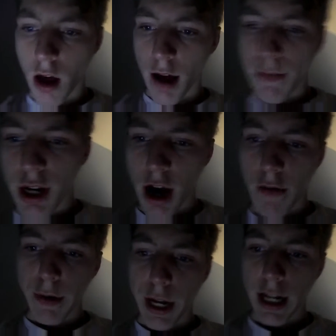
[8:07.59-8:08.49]
I'm
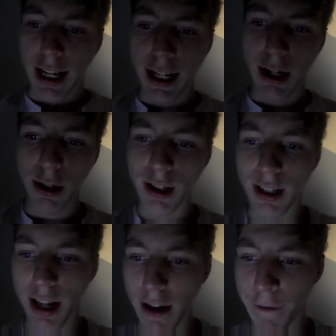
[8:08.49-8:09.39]
terrible at this sort of
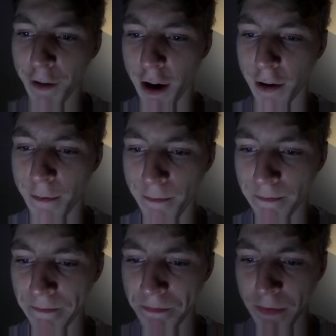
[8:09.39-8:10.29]
stuff though.
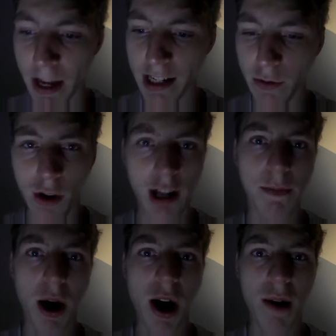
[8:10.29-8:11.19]
That's the worst
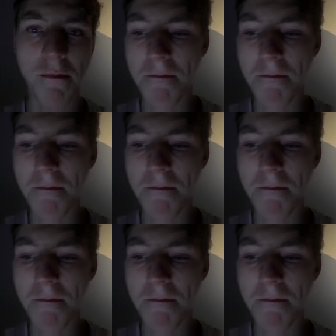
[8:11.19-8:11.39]
part.